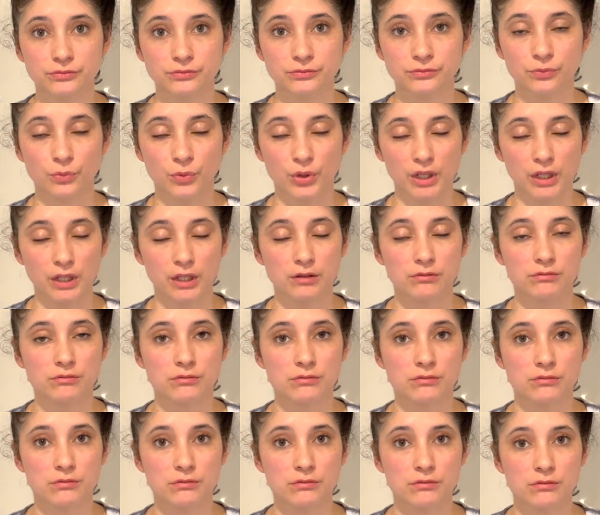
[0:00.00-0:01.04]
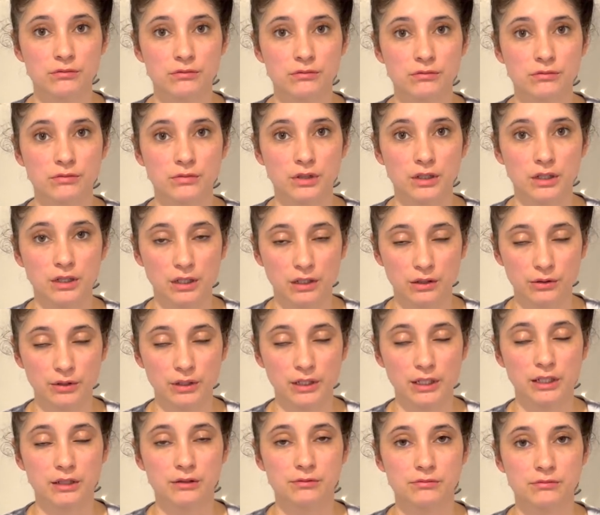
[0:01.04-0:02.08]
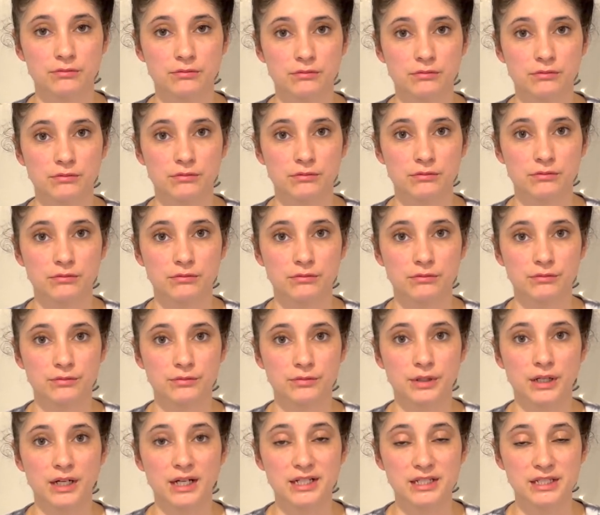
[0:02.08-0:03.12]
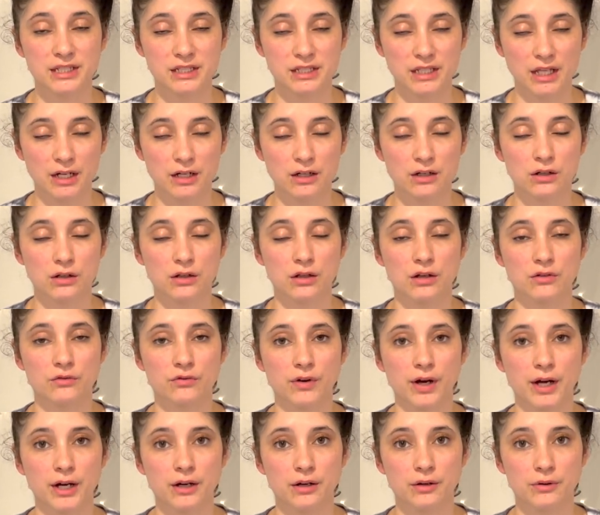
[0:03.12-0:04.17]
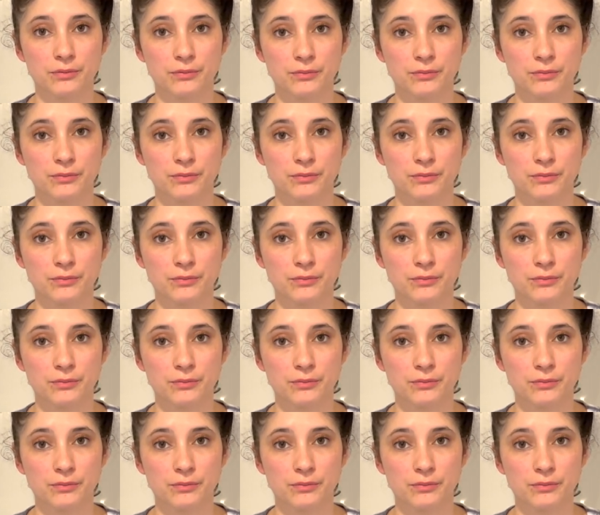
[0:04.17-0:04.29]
Really, literally. I set it all on fire.